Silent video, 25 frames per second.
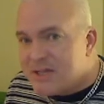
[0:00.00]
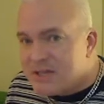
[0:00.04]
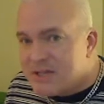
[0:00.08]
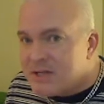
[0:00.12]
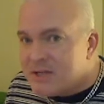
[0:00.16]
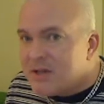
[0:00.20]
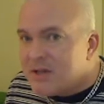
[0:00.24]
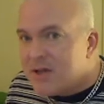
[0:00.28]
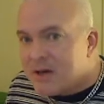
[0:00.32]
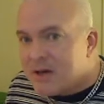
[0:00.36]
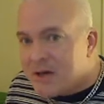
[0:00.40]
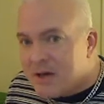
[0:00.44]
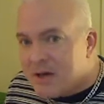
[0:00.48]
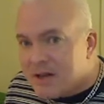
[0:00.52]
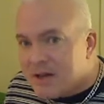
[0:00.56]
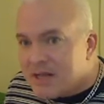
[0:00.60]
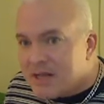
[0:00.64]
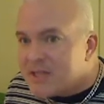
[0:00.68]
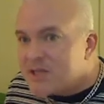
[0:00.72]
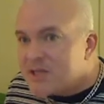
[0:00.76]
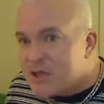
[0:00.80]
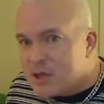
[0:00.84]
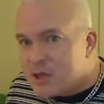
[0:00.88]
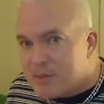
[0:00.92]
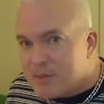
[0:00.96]
silica
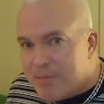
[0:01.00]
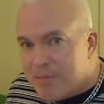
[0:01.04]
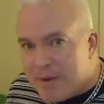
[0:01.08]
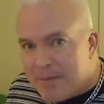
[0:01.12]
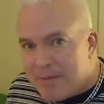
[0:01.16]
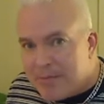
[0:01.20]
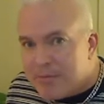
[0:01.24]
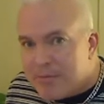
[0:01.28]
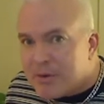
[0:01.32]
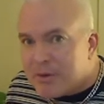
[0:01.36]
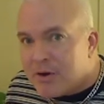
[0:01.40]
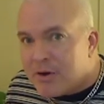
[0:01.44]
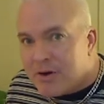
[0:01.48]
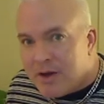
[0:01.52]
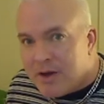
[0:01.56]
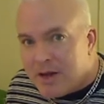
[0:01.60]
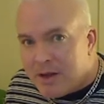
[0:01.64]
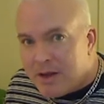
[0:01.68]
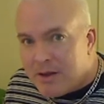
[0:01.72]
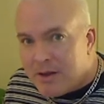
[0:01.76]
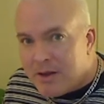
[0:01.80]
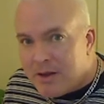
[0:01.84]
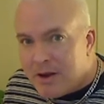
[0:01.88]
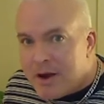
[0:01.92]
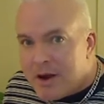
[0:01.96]
that's just been burnt
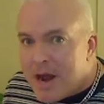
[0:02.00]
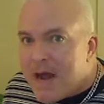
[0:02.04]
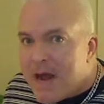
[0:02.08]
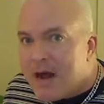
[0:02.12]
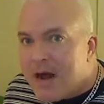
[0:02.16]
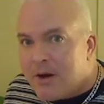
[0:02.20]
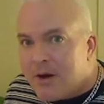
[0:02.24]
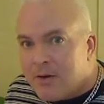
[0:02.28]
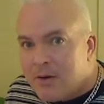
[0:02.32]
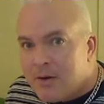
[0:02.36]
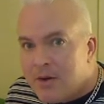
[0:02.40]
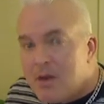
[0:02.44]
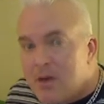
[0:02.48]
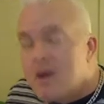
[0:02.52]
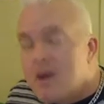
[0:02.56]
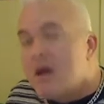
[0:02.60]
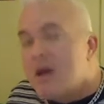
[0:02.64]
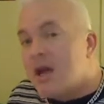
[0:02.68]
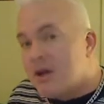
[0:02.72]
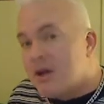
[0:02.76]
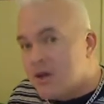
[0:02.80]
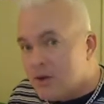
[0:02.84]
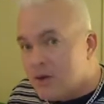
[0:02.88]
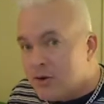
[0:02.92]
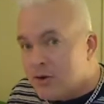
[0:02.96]
in there out,
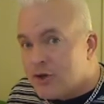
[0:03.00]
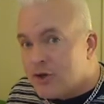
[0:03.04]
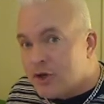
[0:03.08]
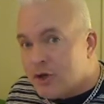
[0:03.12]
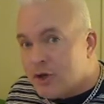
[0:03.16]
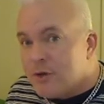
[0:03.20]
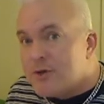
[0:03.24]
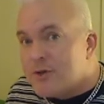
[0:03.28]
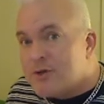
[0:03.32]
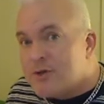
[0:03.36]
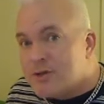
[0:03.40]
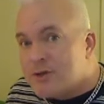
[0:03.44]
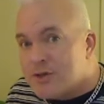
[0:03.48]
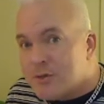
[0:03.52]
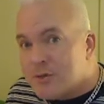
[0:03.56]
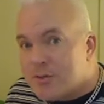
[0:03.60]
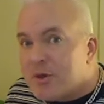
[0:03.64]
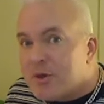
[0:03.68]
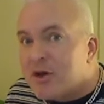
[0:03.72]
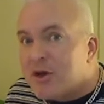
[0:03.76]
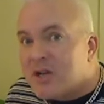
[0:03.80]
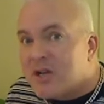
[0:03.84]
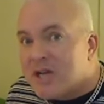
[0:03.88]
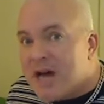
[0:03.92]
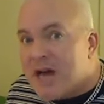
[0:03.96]
and you choose to
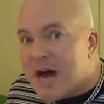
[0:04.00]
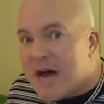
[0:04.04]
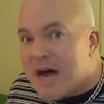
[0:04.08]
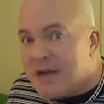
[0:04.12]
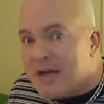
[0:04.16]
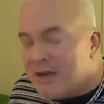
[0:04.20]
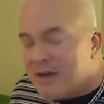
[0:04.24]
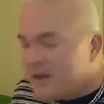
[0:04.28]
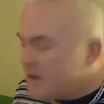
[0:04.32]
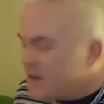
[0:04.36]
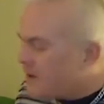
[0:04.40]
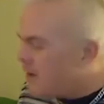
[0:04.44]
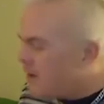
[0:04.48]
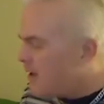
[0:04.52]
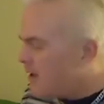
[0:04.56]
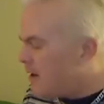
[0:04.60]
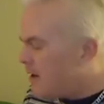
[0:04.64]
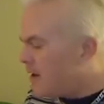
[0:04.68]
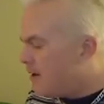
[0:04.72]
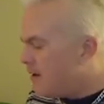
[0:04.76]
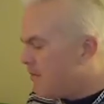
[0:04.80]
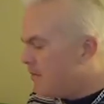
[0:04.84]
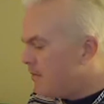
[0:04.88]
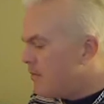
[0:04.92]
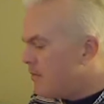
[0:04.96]
put cotton in
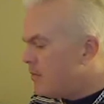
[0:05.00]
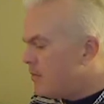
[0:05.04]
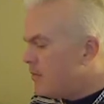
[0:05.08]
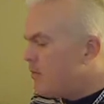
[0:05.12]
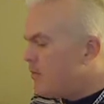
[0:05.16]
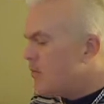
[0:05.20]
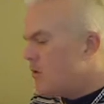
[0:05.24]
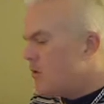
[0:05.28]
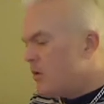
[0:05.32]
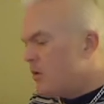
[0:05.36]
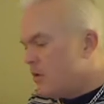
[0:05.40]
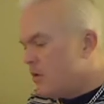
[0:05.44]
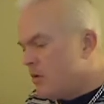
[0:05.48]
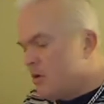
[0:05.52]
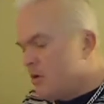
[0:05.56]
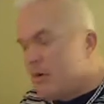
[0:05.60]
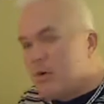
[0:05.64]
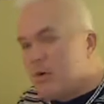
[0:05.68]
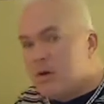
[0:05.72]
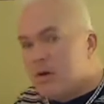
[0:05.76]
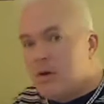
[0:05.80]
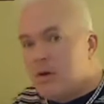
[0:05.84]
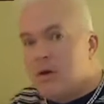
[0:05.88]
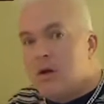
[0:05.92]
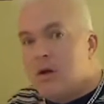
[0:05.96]
there,
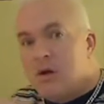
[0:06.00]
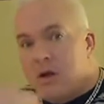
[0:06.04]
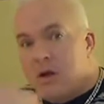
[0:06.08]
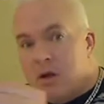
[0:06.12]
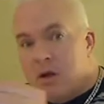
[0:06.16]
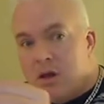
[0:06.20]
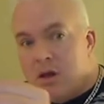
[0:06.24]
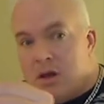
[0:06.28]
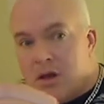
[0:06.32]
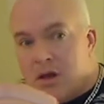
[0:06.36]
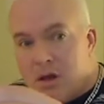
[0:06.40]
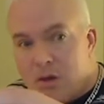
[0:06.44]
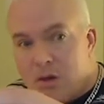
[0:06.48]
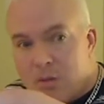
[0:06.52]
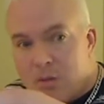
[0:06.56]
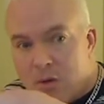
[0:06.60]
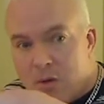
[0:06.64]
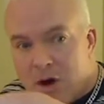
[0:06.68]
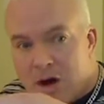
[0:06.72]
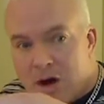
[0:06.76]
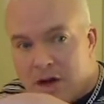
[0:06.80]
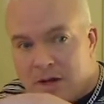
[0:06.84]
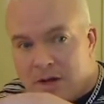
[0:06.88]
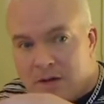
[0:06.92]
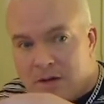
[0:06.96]
you
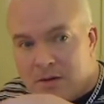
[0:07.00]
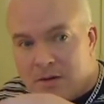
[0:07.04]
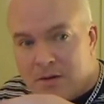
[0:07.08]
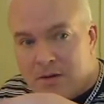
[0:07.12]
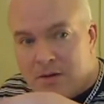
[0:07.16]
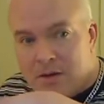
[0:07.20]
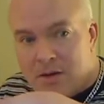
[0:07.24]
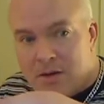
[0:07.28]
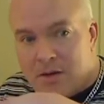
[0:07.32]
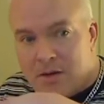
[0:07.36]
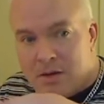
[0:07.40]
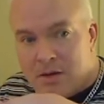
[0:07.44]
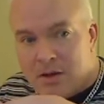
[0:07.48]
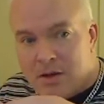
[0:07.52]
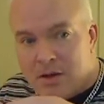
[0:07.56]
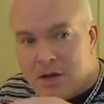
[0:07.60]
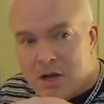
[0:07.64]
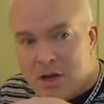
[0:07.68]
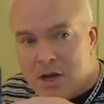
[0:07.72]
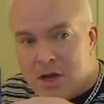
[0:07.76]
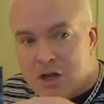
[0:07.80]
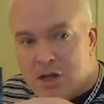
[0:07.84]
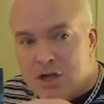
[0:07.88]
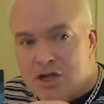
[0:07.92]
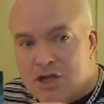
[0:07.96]
want
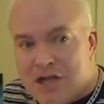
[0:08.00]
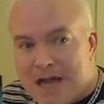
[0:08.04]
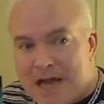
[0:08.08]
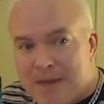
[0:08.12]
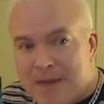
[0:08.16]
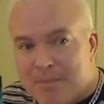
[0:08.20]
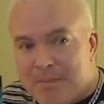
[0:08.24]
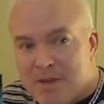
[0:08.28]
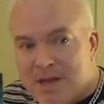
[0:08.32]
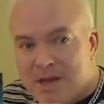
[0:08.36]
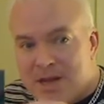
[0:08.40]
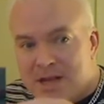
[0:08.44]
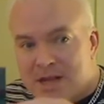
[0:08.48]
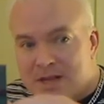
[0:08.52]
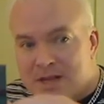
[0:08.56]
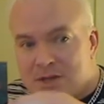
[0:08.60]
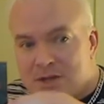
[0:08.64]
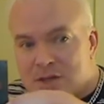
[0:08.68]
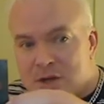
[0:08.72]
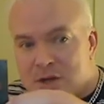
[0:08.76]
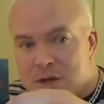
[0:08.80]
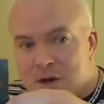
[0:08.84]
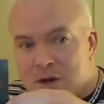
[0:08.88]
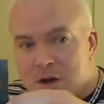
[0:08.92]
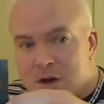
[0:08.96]

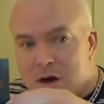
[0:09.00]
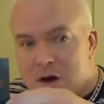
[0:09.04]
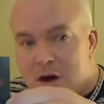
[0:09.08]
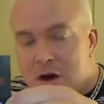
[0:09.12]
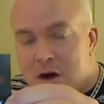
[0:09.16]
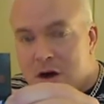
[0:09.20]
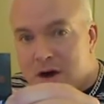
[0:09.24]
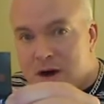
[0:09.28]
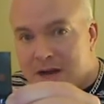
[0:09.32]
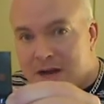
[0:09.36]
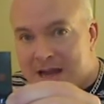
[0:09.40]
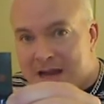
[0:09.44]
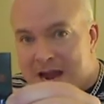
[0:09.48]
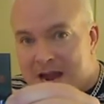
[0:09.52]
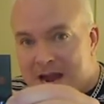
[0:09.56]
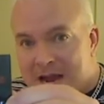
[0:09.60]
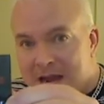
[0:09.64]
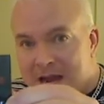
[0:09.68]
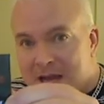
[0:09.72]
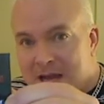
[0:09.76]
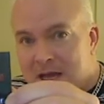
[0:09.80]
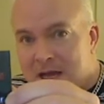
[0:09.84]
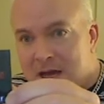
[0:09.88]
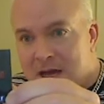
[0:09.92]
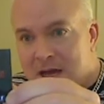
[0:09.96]
Japanese
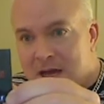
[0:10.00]
organic